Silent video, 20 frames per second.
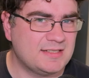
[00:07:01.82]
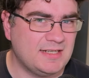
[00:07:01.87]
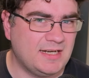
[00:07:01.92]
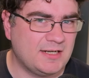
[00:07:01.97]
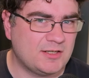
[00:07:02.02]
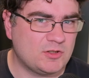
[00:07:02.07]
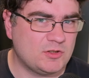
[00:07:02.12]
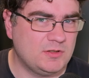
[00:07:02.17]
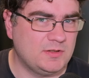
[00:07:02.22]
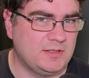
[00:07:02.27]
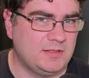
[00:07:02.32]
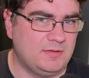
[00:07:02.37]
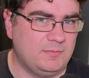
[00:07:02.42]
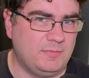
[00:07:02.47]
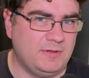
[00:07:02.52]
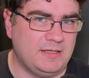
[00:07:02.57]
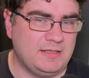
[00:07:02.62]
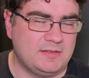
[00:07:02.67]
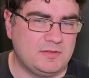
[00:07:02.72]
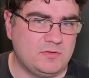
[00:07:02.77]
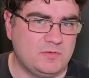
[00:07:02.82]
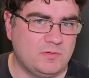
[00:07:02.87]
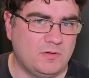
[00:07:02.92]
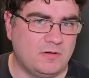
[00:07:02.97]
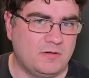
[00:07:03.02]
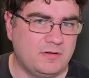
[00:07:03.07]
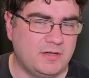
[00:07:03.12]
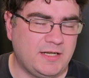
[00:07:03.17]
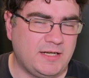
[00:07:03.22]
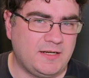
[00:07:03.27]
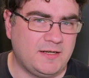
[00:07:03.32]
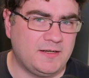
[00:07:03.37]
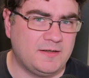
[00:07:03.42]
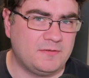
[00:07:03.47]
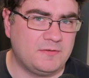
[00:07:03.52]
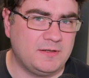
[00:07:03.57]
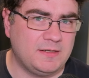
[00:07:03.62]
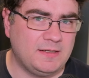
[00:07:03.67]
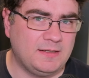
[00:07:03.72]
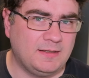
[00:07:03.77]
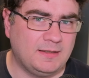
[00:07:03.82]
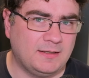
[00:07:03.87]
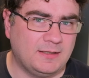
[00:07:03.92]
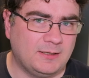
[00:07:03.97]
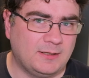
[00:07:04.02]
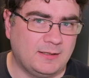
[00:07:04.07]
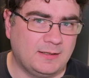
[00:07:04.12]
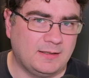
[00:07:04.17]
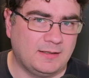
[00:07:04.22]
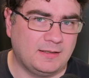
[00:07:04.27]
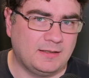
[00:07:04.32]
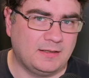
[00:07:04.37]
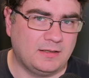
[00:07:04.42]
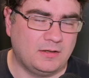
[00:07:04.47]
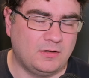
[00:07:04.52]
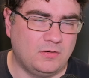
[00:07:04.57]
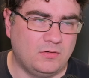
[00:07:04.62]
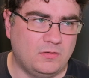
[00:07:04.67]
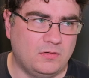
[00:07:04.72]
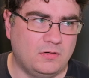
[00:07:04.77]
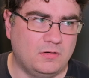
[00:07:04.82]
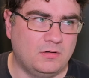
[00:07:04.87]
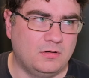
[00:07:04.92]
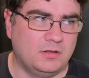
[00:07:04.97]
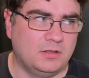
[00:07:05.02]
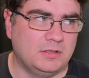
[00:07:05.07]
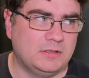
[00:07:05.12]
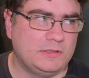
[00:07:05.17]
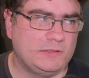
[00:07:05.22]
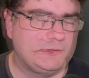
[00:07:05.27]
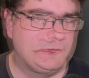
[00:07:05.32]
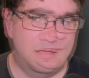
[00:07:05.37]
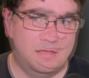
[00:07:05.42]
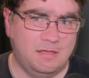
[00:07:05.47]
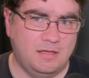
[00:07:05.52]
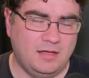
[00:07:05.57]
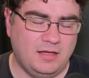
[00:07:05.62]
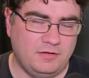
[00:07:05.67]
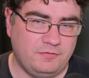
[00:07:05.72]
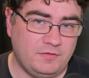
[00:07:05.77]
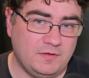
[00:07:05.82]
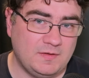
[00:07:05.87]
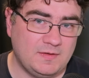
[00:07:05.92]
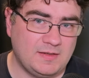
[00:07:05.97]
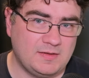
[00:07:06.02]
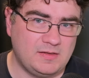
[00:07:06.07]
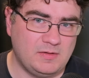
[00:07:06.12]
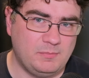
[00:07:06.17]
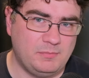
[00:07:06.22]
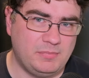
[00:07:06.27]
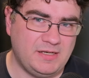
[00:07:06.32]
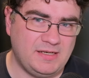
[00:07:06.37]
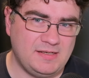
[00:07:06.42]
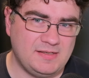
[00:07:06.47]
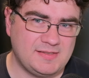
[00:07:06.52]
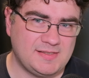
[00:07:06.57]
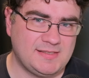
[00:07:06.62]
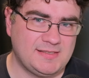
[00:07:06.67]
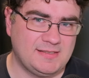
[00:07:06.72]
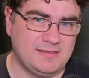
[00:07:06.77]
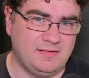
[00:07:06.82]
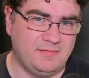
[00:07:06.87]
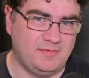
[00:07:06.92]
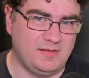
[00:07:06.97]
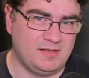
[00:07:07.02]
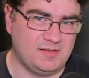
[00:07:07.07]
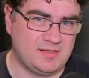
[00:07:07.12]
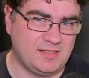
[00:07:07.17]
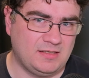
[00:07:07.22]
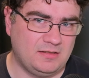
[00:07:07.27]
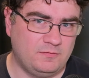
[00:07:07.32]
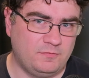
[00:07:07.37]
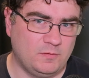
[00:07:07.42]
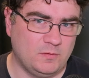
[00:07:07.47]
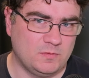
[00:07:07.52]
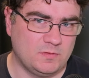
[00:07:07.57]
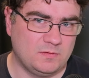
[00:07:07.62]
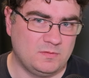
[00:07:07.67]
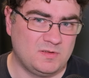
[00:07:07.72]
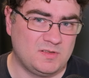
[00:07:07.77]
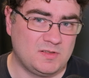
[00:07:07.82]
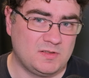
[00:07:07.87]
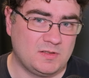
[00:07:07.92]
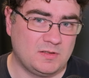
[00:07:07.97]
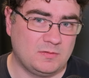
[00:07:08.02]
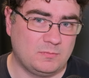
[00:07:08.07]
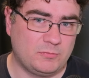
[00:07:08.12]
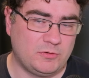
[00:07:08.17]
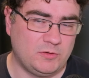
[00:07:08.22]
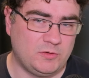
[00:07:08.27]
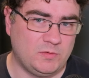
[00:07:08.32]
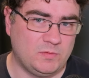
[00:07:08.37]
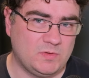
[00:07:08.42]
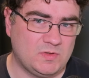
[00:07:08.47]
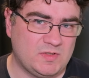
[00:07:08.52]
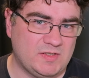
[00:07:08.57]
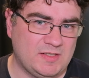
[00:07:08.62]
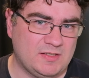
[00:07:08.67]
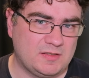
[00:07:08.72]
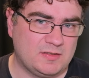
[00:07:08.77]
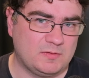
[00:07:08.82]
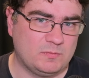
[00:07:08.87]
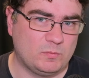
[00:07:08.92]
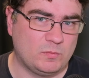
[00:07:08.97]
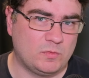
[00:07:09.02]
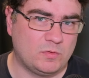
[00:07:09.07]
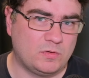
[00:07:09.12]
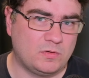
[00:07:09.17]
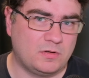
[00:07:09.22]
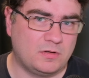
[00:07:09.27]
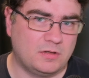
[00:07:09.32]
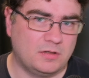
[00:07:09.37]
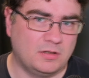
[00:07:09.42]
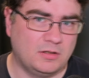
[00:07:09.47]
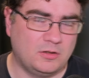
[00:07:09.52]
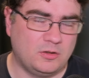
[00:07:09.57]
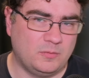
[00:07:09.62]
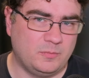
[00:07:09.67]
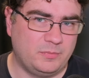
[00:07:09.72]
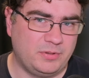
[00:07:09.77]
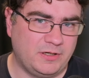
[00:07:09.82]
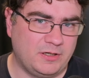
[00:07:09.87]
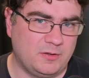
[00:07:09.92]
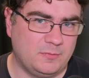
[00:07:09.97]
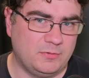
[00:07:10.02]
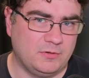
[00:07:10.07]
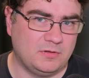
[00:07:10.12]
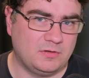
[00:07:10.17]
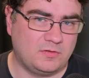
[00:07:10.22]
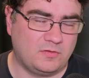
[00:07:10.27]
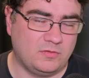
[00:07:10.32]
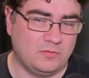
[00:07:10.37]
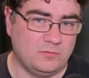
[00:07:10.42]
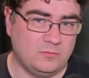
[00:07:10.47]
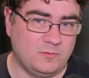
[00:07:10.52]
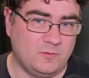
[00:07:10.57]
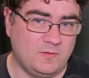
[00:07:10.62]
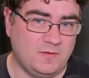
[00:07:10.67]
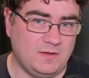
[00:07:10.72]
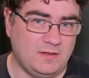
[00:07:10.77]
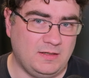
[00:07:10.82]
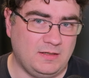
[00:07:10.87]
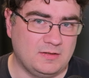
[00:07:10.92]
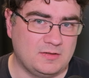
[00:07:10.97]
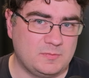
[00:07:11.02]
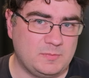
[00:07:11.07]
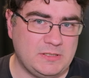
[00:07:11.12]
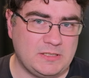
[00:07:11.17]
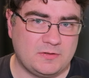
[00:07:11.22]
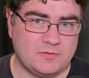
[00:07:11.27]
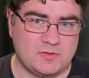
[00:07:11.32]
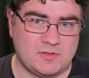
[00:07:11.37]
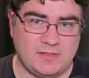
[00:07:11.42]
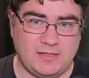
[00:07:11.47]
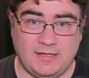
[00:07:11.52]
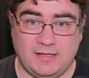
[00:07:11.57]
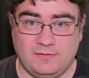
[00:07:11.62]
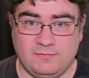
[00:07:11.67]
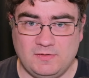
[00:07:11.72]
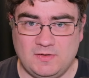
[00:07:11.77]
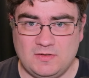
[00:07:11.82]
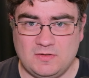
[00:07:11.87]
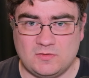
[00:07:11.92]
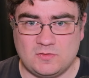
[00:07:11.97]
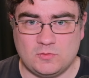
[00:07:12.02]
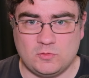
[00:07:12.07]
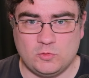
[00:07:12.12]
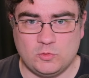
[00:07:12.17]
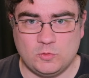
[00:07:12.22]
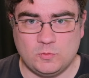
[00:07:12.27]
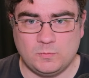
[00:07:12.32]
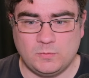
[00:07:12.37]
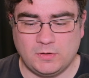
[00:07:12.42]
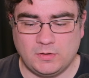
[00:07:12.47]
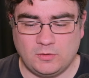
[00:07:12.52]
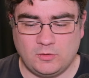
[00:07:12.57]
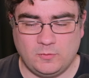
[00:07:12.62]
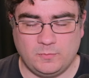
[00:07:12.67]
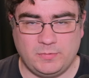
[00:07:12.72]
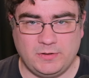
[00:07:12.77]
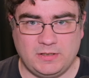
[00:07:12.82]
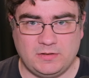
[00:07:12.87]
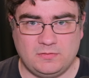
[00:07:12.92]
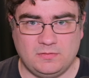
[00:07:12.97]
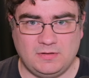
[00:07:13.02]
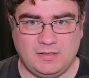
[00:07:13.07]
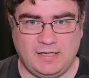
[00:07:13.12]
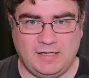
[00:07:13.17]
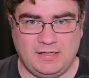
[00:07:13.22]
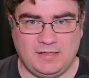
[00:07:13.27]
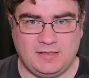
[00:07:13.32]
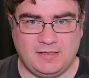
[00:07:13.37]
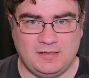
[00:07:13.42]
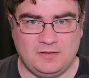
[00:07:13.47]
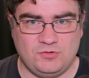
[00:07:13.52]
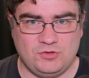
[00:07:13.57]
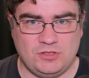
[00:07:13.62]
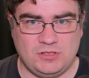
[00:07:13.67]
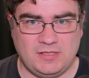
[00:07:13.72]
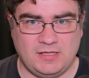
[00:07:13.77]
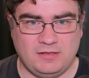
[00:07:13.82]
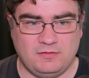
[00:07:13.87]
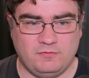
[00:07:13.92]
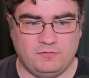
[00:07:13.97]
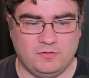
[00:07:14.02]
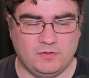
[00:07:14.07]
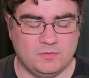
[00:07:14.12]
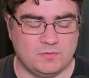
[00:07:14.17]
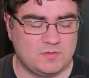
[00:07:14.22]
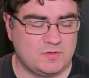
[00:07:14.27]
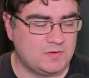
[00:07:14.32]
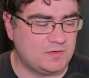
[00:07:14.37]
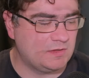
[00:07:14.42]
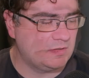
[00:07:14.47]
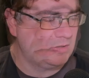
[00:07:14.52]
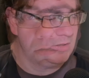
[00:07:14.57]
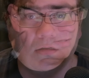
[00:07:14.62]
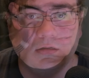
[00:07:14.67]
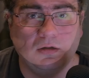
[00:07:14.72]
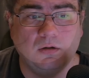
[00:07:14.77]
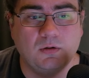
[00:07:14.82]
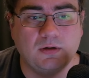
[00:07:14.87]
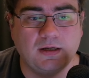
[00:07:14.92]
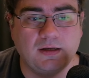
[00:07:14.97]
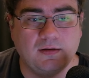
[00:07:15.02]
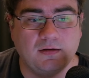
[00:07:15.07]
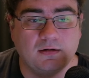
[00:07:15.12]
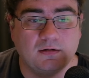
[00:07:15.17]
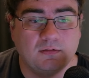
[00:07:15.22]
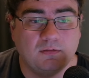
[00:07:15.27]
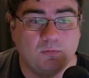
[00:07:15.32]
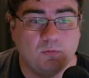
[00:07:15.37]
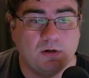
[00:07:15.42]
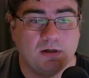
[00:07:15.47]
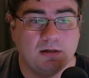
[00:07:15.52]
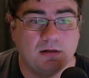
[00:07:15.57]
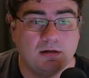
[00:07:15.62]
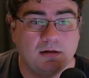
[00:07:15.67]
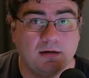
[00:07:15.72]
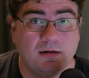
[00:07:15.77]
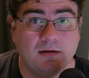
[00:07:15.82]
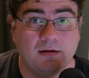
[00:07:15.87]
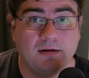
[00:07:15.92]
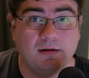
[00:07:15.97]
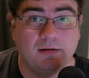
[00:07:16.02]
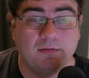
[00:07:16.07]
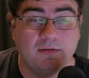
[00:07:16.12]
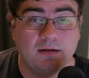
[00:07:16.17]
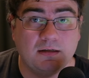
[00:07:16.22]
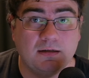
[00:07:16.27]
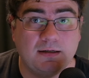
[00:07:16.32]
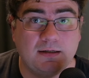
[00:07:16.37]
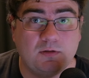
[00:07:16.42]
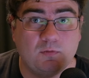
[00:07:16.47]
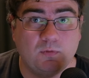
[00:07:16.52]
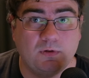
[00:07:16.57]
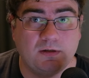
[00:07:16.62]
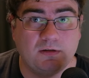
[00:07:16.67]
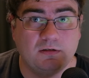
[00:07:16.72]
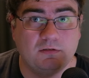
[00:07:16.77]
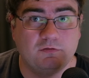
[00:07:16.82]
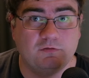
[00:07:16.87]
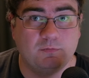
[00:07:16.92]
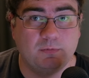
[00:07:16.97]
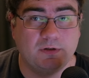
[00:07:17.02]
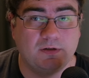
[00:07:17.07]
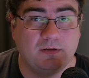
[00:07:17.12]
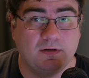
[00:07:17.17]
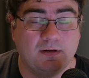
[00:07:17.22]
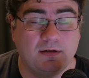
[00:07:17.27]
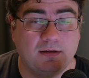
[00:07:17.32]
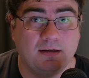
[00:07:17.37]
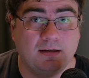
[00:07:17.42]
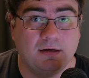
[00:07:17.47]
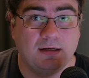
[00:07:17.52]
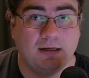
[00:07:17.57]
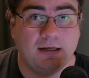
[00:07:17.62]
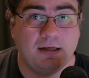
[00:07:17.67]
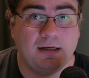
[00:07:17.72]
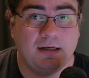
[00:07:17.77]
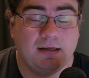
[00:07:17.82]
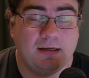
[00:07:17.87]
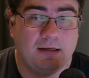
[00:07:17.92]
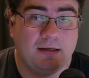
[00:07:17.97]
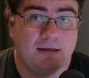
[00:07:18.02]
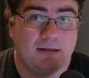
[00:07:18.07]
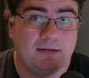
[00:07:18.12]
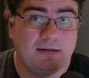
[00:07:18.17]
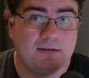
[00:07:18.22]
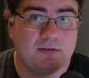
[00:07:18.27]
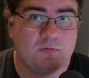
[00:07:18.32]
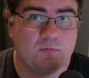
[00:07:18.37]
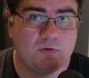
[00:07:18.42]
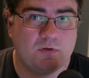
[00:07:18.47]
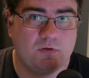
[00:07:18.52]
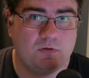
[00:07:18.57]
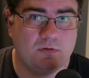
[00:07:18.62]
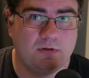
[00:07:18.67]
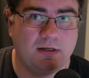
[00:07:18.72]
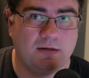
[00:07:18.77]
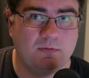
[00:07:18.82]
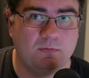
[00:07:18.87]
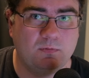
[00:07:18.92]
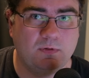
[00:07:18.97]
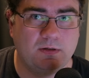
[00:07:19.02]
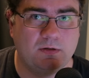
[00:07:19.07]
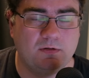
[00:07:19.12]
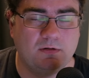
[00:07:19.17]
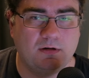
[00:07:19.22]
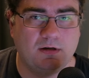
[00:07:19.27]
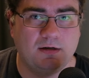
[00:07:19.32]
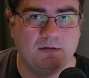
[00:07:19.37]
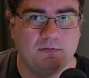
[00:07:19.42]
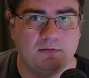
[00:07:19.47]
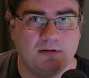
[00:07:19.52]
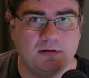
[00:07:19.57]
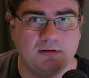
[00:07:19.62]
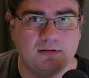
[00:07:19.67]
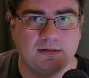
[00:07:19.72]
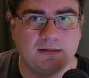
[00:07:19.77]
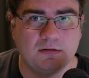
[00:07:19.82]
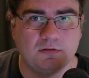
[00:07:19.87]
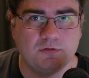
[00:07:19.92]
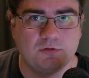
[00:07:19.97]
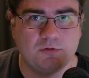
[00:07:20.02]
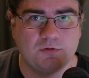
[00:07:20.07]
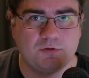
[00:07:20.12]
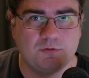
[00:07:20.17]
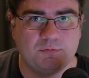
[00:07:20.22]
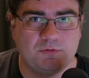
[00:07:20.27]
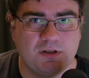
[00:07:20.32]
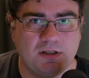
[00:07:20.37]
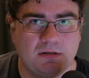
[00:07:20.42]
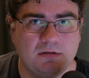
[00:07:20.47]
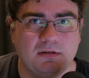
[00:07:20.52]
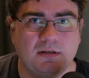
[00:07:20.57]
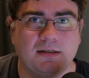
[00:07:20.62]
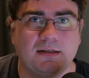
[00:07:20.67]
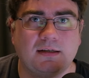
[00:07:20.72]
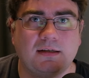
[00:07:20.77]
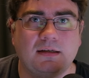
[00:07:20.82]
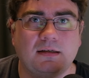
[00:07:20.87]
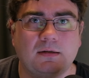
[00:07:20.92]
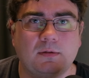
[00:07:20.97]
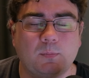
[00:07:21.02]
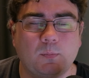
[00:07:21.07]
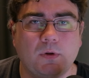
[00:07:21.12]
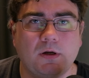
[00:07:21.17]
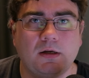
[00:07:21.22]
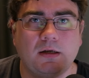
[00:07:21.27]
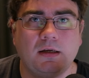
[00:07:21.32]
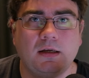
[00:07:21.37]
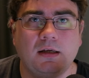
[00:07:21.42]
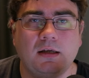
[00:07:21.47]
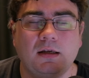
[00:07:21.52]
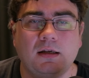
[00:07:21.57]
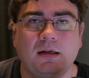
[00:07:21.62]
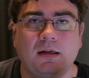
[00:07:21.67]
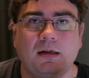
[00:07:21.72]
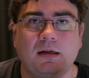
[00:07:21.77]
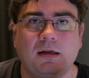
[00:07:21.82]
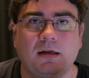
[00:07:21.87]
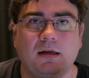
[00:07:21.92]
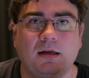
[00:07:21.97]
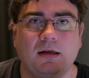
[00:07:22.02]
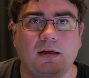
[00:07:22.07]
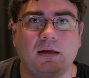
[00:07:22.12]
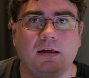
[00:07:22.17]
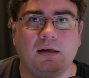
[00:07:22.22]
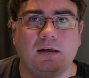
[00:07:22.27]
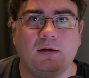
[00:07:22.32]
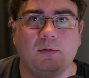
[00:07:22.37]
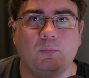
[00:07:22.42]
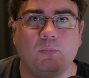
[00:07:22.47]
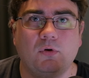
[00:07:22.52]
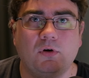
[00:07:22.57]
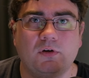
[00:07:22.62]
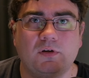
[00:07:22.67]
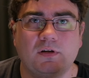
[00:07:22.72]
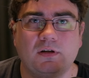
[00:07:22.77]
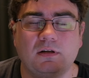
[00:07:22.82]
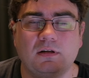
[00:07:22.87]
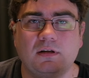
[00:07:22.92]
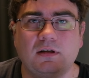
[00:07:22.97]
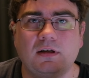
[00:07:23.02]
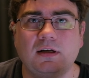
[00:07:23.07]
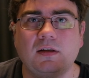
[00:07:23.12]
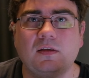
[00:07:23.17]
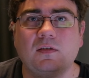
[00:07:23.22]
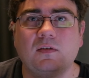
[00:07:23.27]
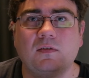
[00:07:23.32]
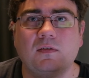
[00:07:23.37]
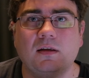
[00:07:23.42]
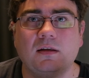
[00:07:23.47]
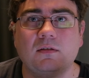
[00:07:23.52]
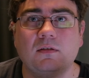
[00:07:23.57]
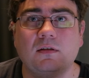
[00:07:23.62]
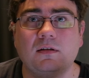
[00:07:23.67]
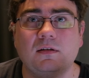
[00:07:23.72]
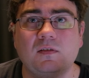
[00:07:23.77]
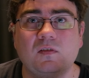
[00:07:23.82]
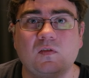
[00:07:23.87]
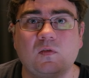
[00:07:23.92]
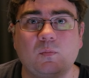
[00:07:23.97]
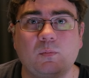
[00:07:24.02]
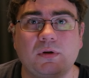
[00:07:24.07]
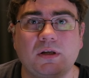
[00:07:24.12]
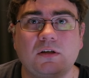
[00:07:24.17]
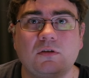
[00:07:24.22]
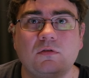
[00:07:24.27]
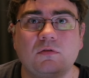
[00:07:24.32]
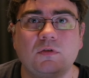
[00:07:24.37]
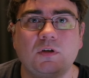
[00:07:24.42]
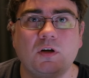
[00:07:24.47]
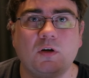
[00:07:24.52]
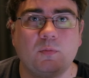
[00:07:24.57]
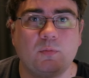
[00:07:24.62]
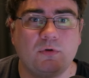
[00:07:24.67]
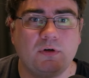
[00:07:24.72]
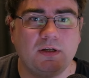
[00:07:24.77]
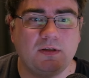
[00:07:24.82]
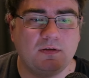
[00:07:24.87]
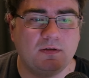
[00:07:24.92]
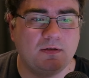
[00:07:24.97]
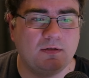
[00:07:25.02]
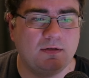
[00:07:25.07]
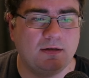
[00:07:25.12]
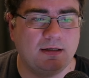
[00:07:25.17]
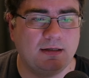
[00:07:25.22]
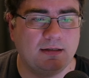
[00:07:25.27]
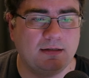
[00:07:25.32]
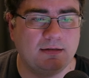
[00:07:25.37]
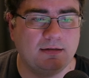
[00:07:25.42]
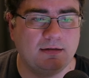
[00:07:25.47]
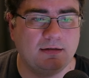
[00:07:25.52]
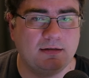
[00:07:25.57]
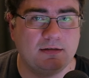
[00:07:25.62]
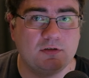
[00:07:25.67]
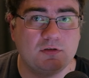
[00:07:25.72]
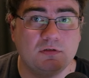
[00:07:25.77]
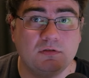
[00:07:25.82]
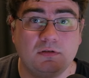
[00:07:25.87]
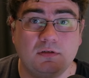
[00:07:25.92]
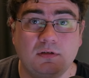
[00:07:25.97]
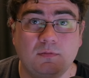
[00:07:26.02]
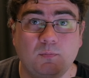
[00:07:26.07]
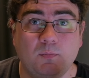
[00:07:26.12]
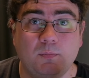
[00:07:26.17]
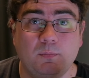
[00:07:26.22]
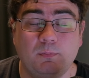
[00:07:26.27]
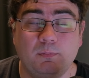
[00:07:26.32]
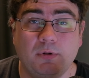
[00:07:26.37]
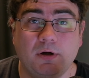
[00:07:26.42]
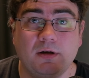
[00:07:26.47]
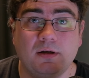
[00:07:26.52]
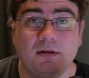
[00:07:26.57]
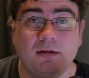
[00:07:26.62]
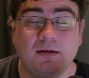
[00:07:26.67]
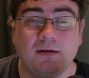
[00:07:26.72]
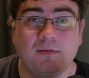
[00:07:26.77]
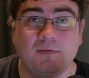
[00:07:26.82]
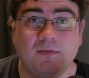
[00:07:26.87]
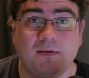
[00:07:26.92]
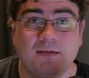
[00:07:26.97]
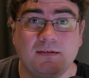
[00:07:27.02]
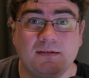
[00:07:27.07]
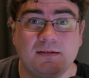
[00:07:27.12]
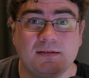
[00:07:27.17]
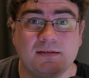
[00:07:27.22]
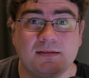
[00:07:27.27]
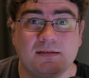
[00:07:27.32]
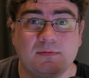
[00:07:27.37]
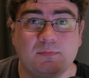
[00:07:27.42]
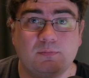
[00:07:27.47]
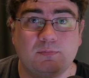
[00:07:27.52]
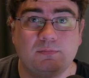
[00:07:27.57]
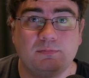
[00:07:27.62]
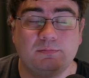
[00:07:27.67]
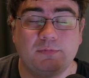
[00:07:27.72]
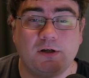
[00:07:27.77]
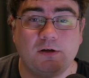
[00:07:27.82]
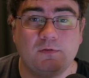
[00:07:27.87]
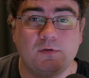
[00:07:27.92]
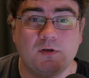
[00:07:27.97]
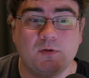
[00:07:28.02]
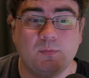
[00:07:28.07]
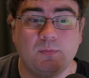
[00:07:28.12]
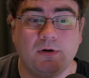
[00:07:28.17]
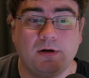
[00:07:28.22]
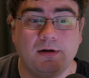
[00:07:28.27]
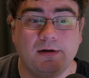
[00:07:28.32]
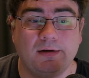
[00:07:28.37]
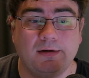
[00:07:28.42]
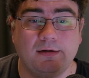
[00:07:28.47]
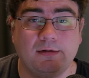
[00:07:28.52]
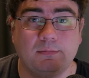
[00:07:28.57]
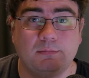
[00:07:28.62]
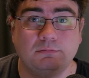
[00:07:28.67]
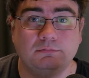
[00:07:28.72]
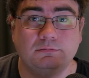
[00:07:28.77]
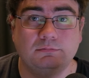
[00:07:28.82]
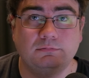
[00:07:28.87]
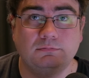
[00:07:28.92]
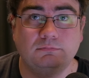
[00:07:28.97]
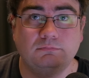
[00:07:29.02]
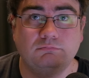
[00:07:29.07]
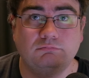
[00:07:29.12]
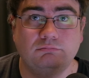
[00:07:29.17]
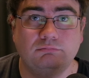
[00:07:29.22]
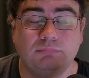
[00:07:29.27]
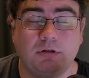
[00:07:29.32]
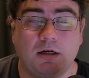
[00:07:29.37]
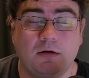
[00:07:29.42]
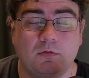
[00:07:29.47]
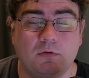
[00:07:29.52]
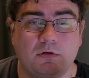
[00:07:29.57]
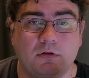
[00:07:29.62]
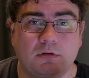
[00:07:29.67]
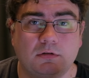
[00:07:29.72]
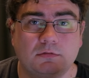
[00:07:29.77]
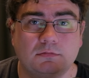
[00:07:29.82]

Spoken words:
actually the bass you are hearing, or I feel that the bass these headphones produce is more comparable to the speakers I have in this room compared to the AKG headphones. Okay, well, the light went off, but hey, that's what you have when you have a little YouTube channel like mine. I bought a light that is battery operated, and I should buy a light that is powered by power.